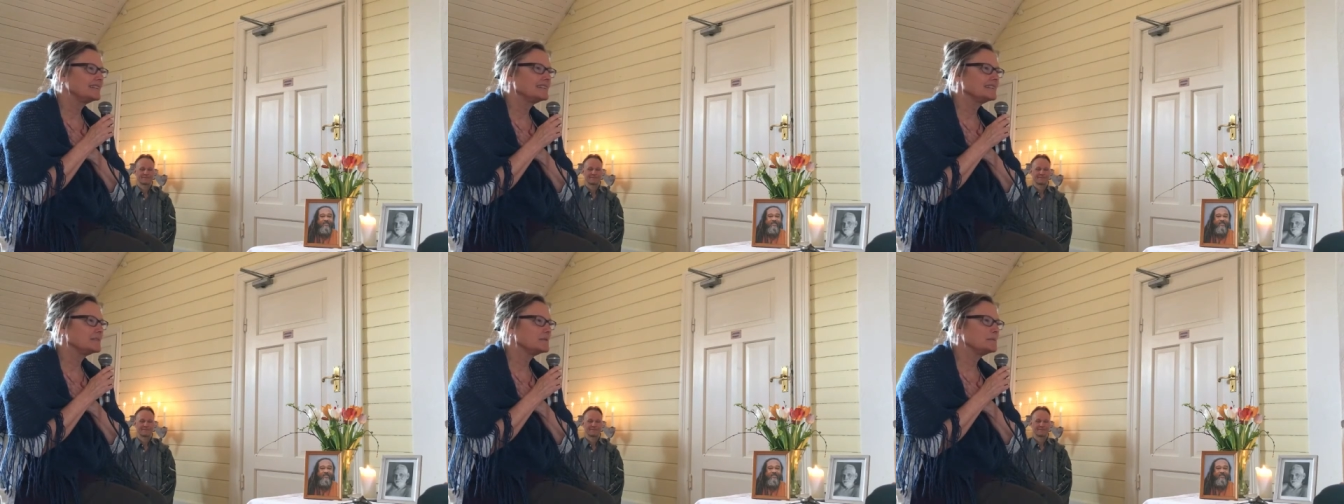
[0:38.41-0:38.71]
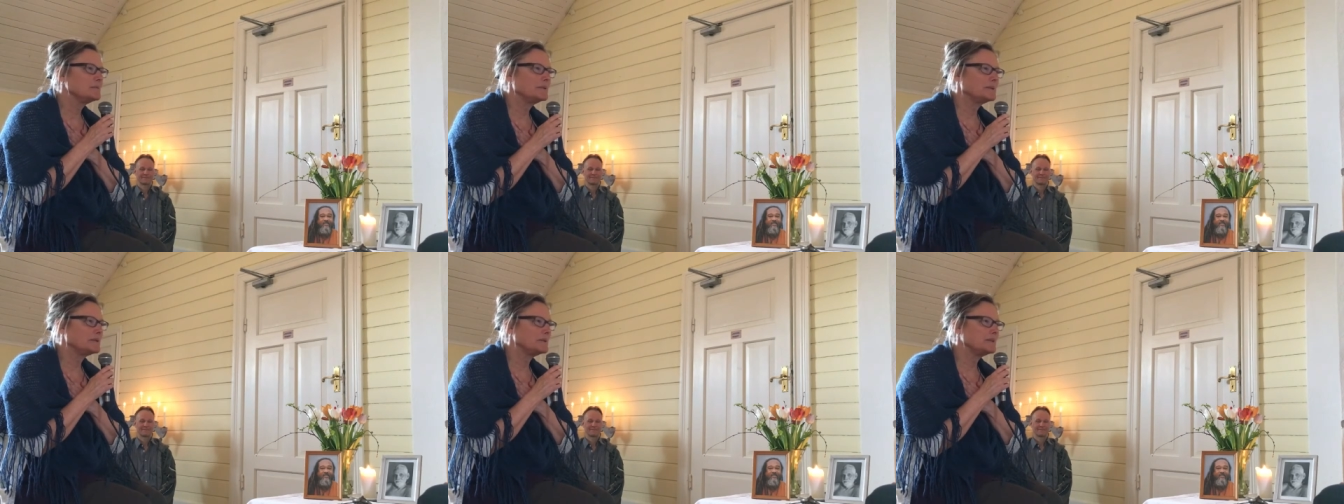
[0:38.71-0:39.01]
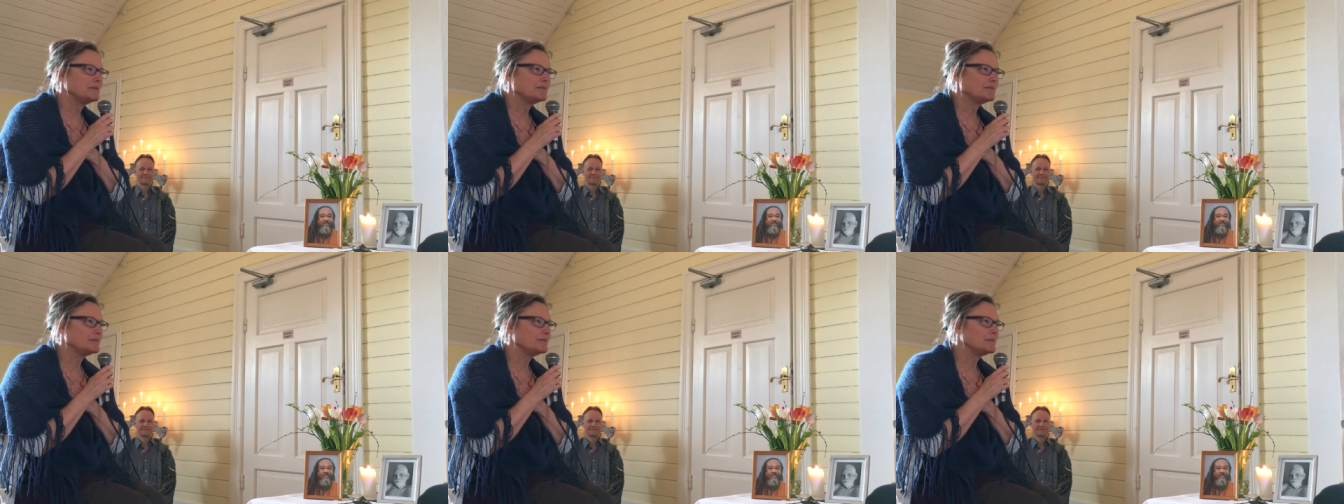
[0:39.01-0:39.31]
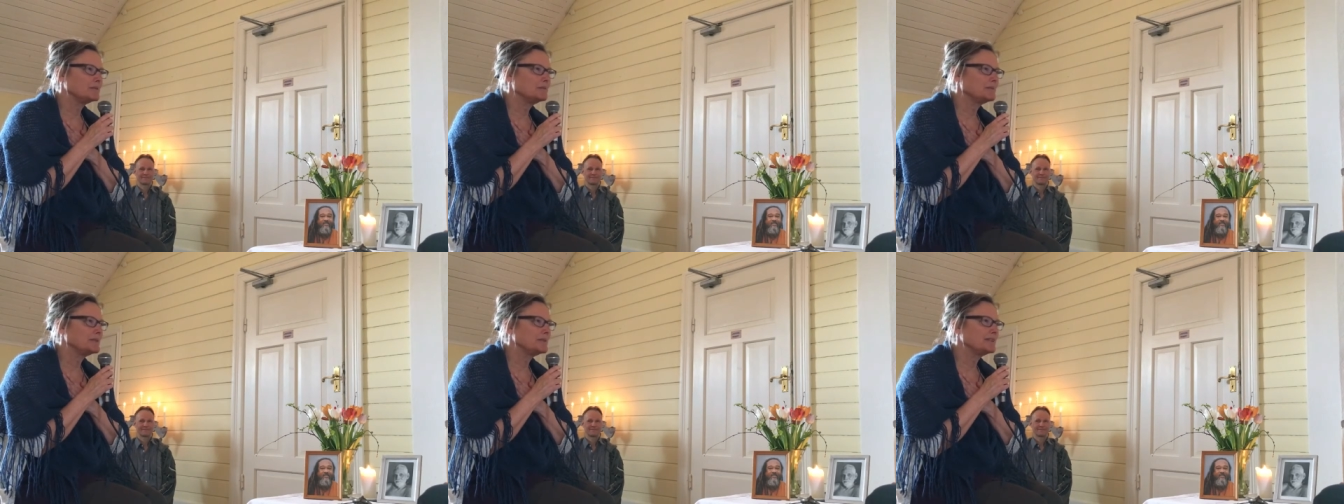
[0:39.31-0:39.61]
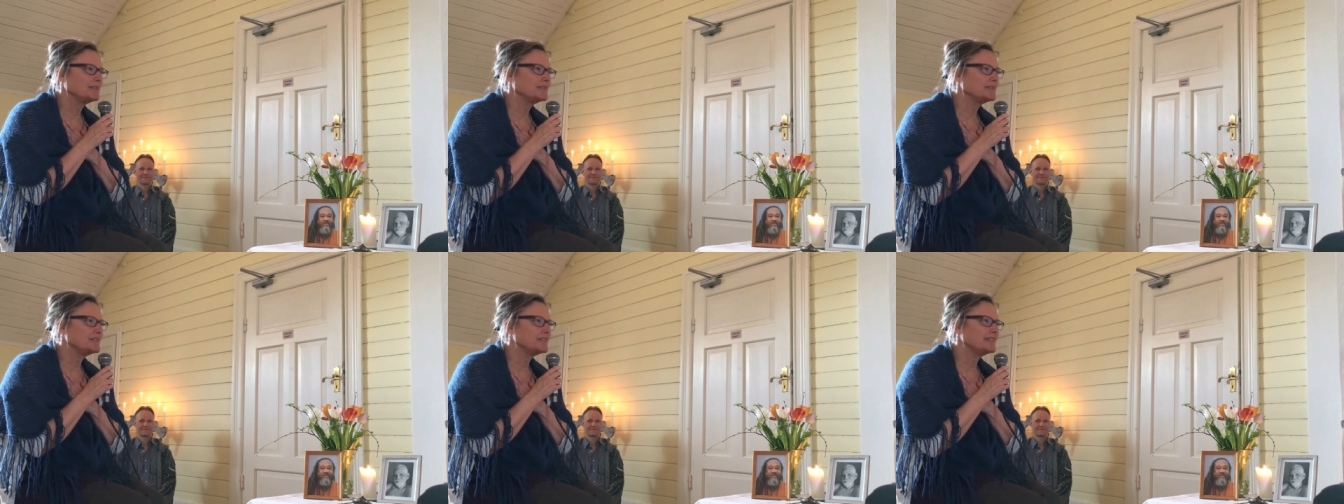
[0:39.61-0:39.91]
It's so beautiful
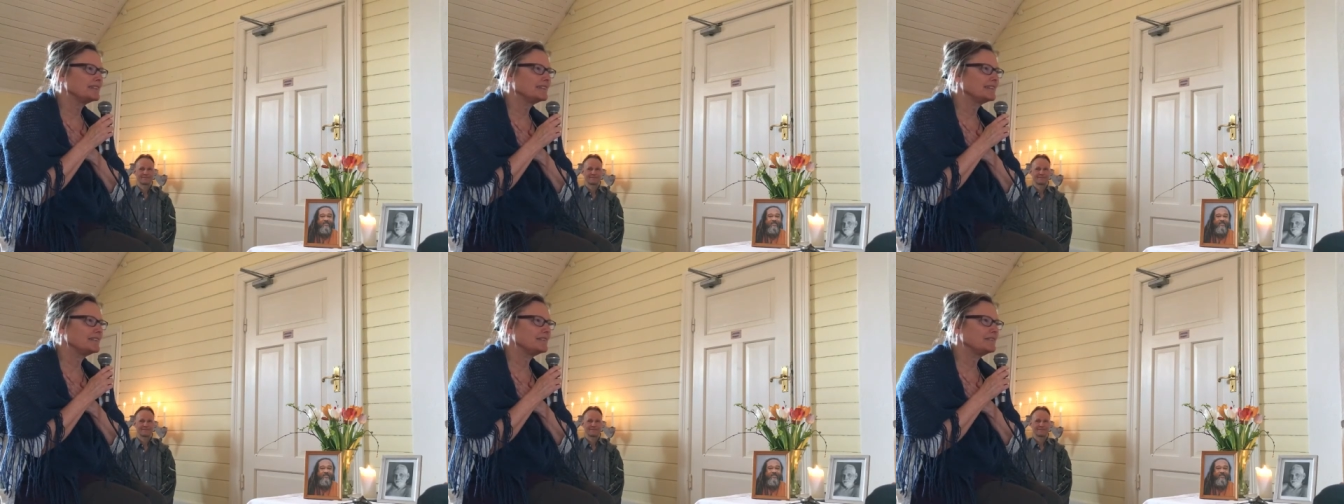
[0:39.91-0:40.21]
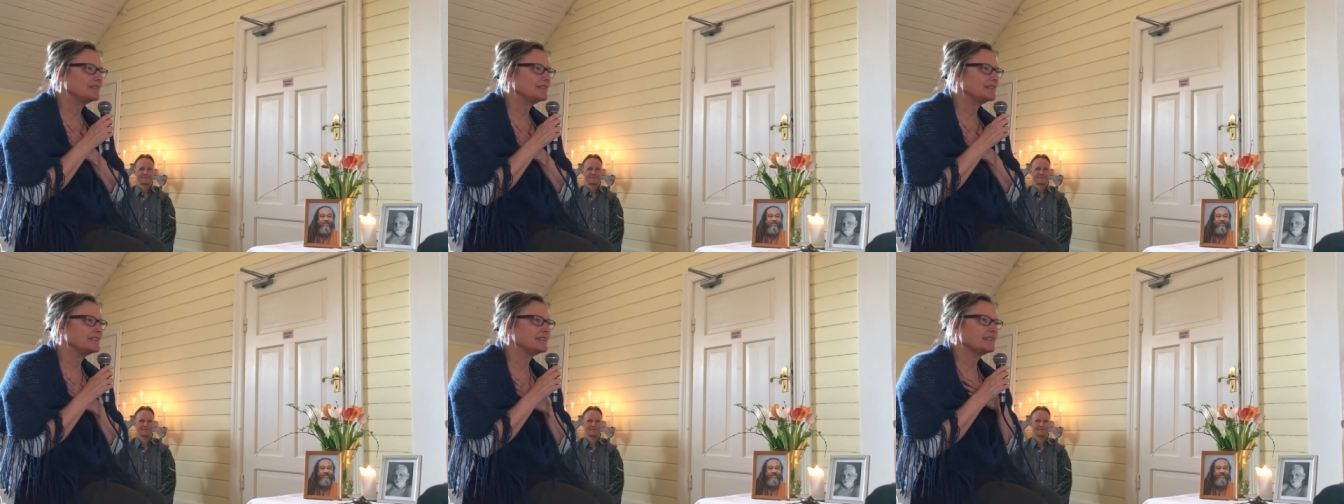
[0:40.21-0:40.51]
because every